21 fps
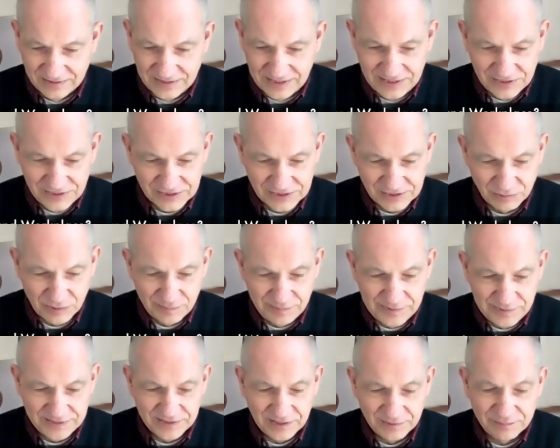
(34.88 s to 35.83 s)
These
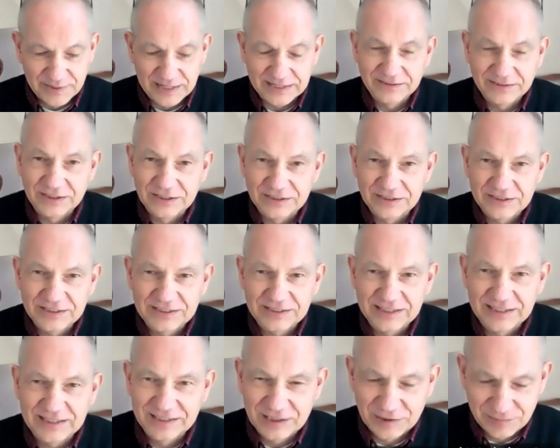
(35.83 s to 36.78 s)
repeating
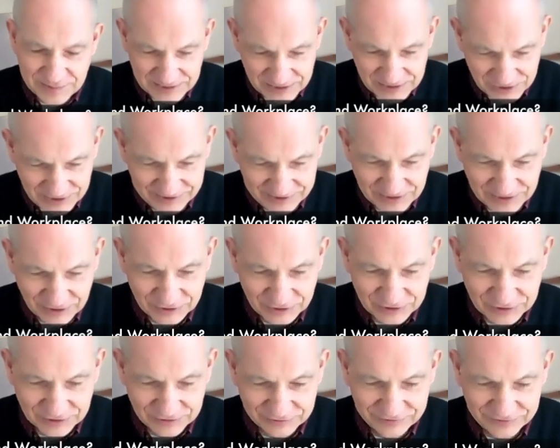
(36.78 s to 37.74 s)
patterns, and especially
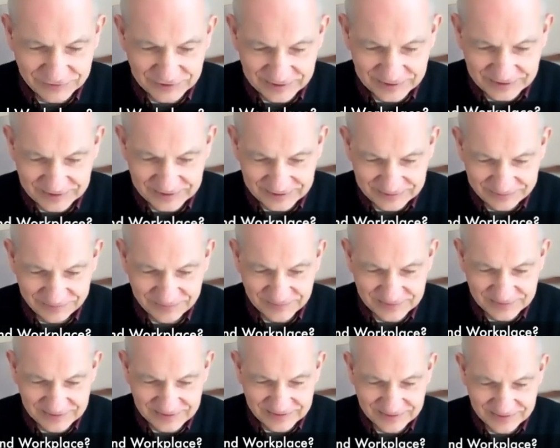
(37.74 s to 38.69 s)
those of
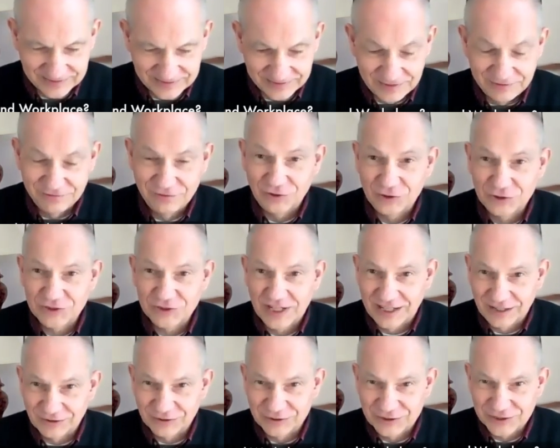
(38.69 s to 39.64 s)
divorce
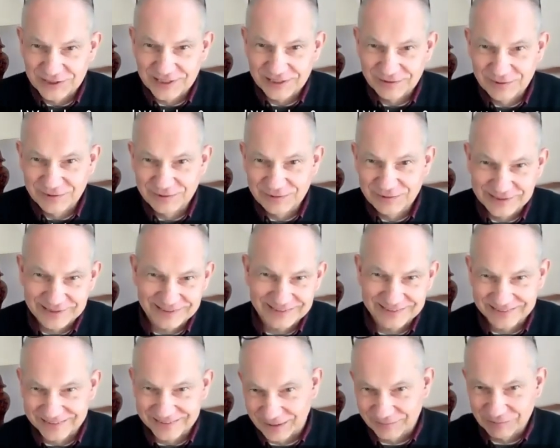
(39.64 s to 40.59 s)
houses, and we
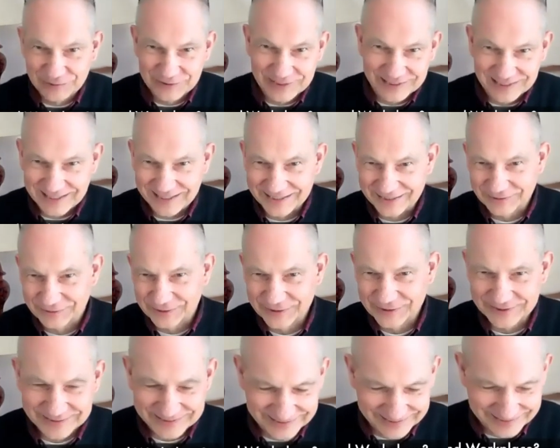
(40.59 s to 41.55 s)
will come to that later
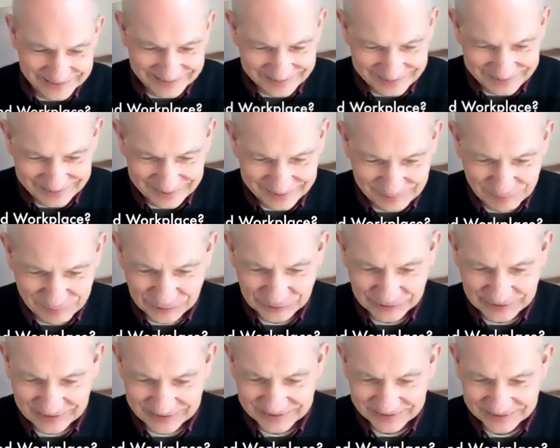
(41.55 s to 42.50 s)
on in the
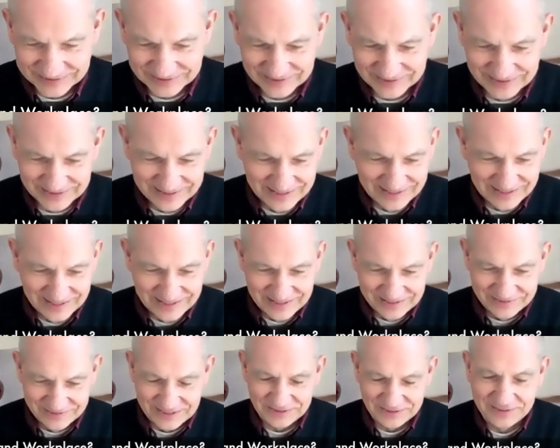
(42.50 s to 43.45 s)
podcast,
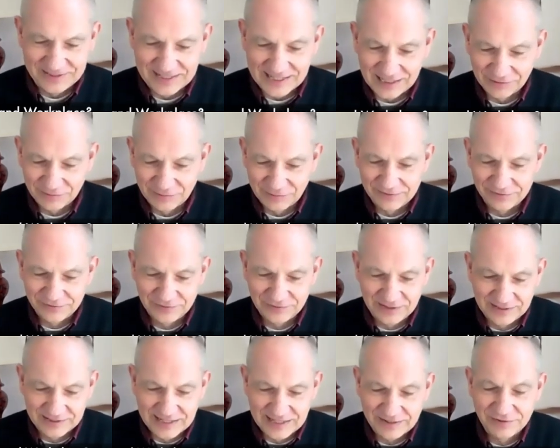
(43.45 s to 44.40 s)
that he dealt with
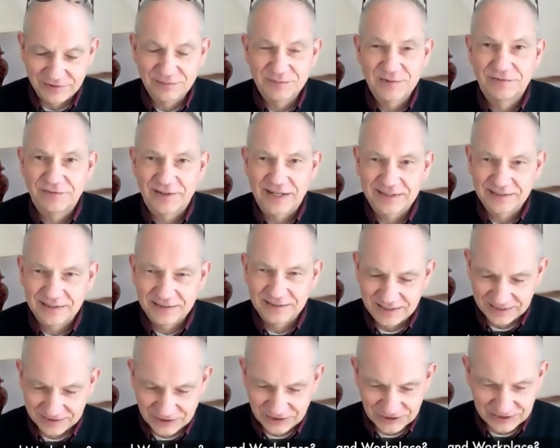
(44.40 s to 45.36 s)
gave him the final
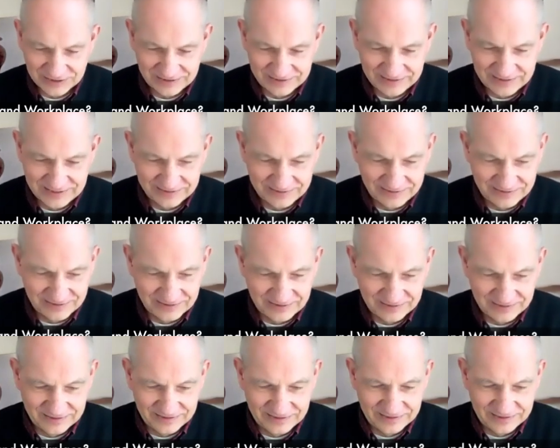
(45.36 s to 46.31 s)
nudge that
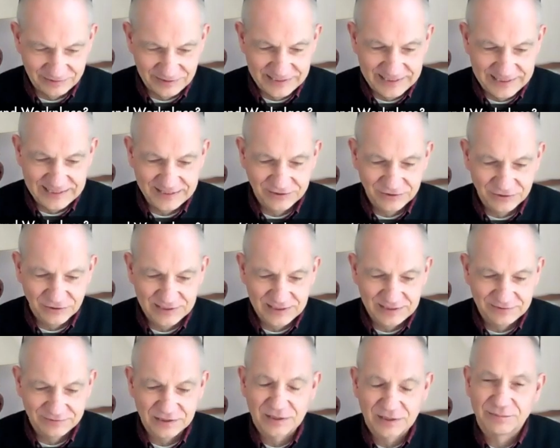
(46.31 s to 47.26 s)
he needed to
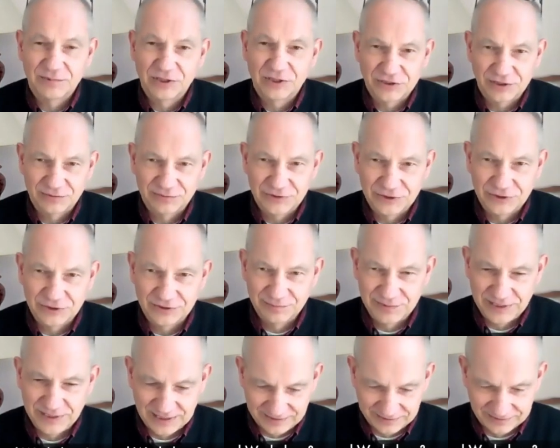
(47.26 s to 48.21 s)
leave the commercial
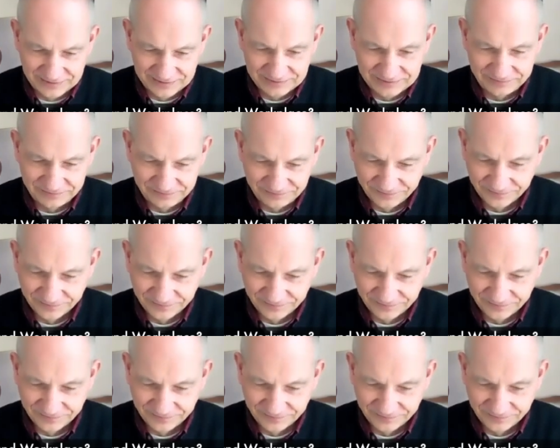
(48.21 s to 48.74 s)
world behind.